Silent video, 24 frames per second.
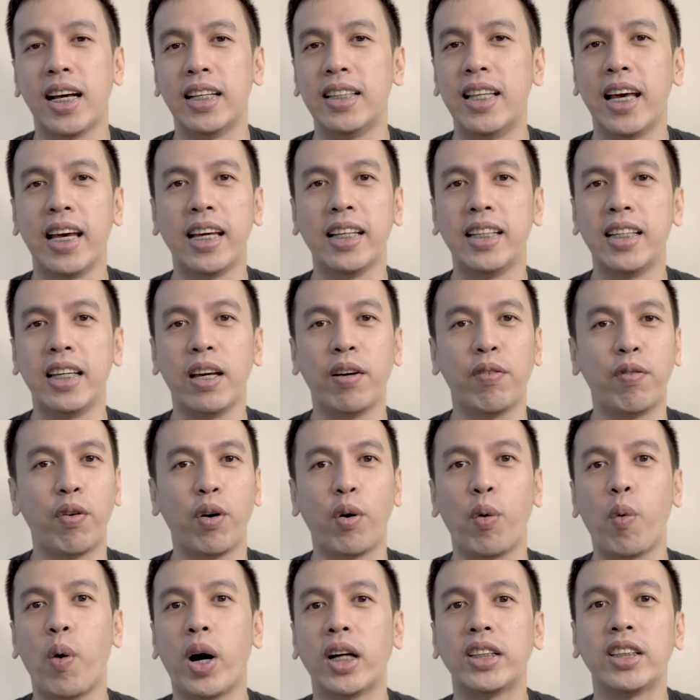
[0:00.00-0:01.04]
the idea
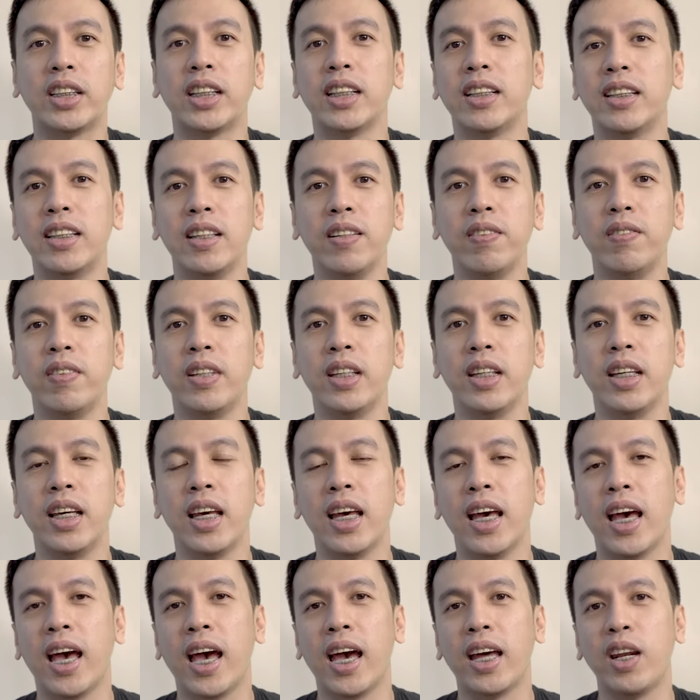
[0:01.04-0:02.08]
for watching TV,
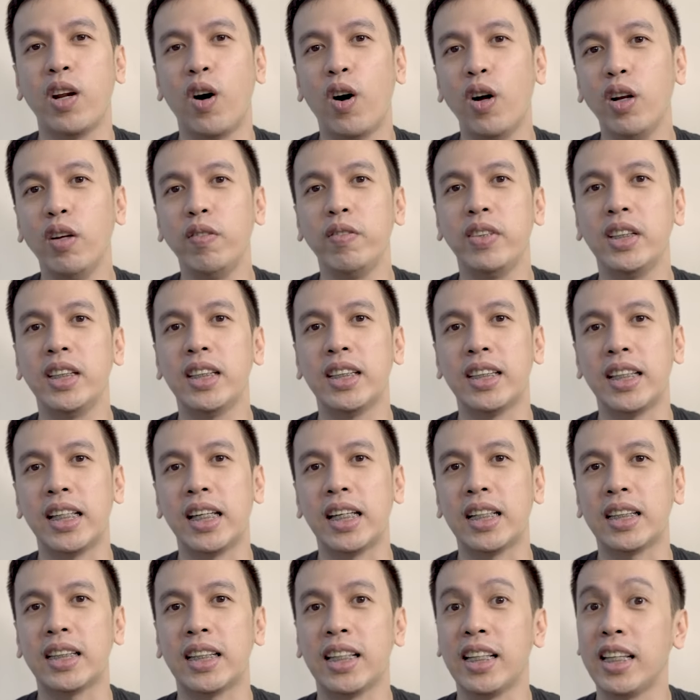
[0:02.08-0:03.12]
and all of these
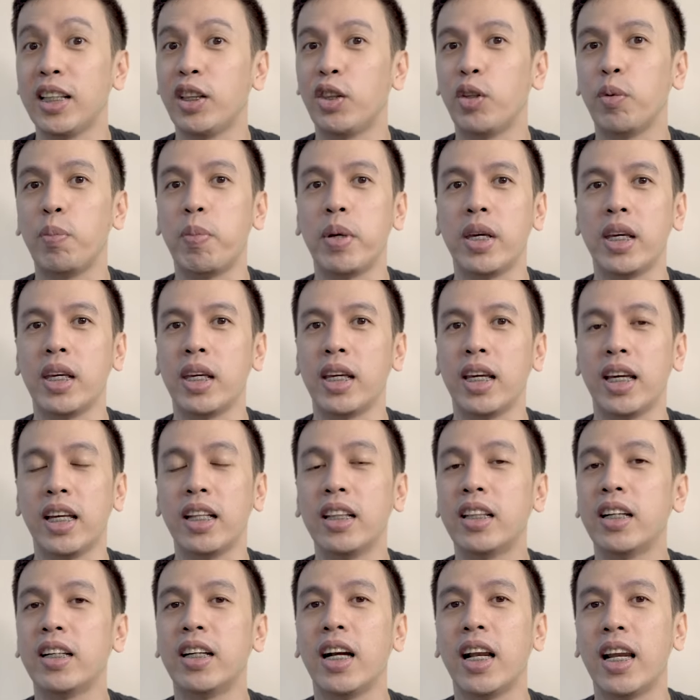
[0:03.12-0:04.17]
things need to be
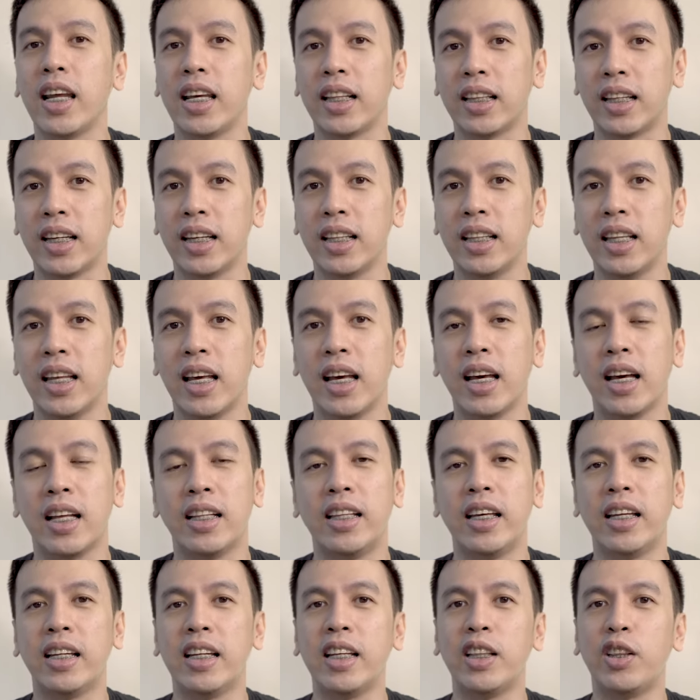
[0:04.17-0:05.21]
interrelated.
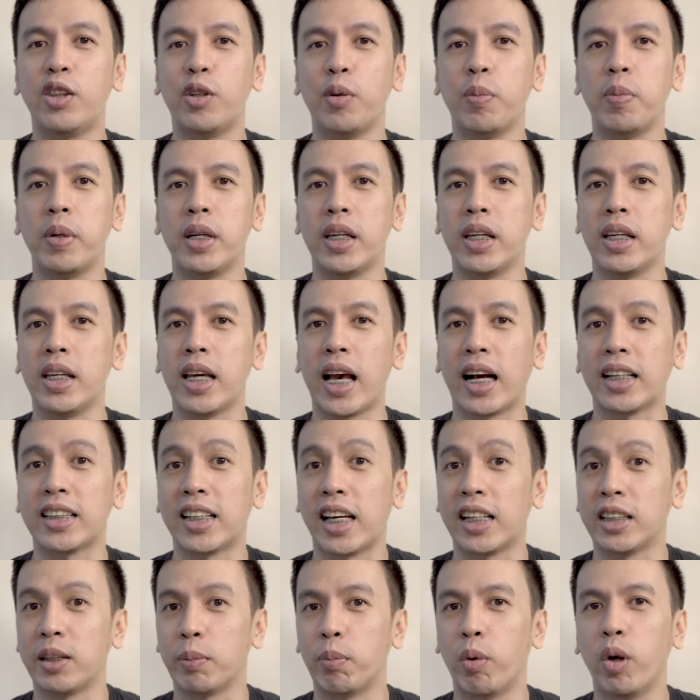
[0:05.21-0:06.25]
They need to be
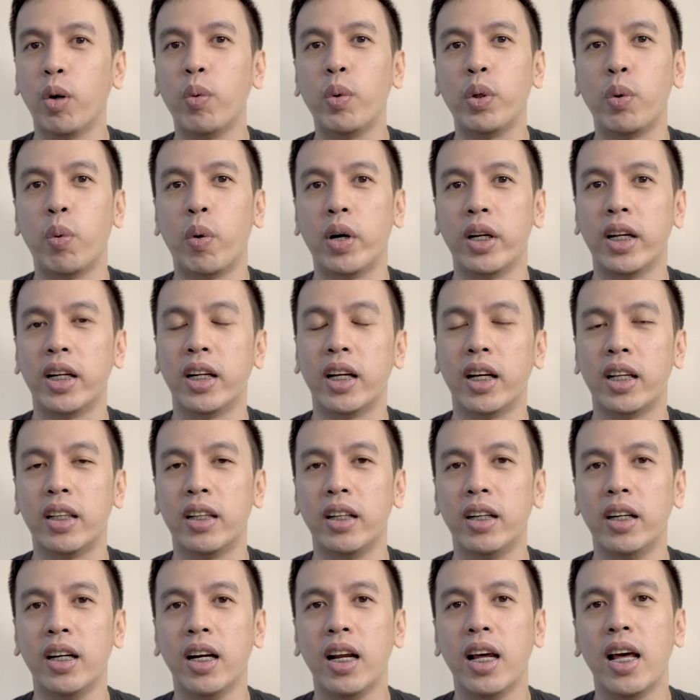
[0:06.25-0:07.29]
accessible with one
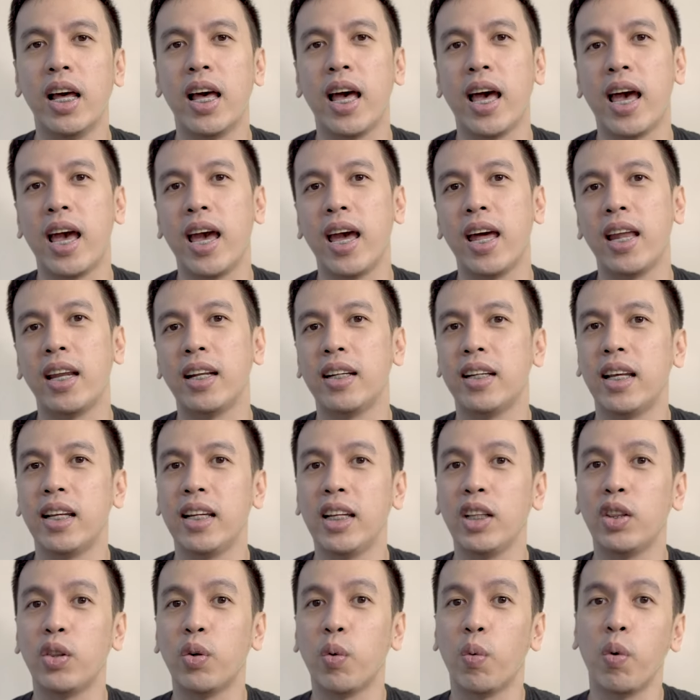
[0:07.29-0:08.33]
another, and they
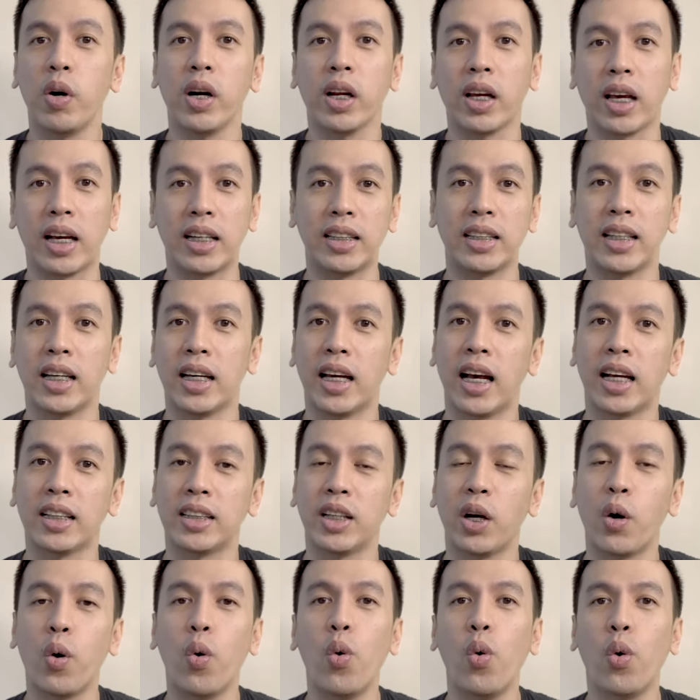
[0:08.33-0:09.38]
need to work as a,
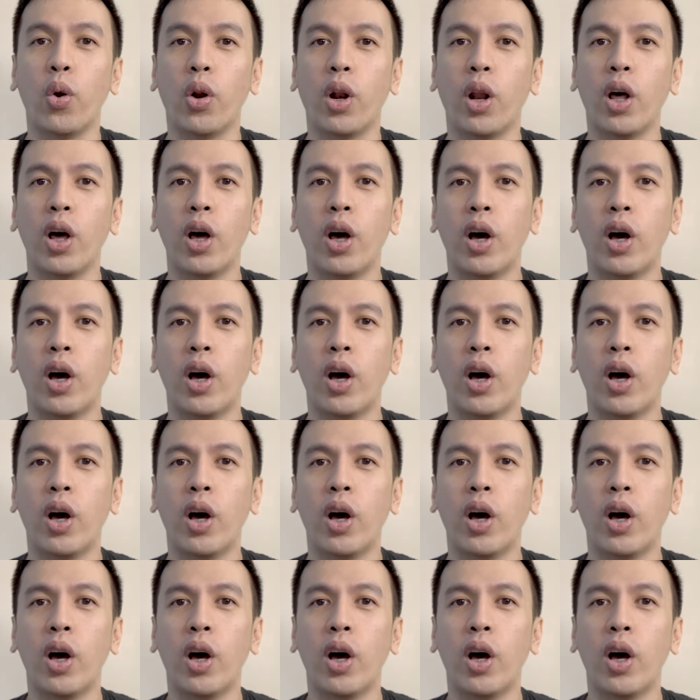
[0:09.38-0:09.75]
as a whole.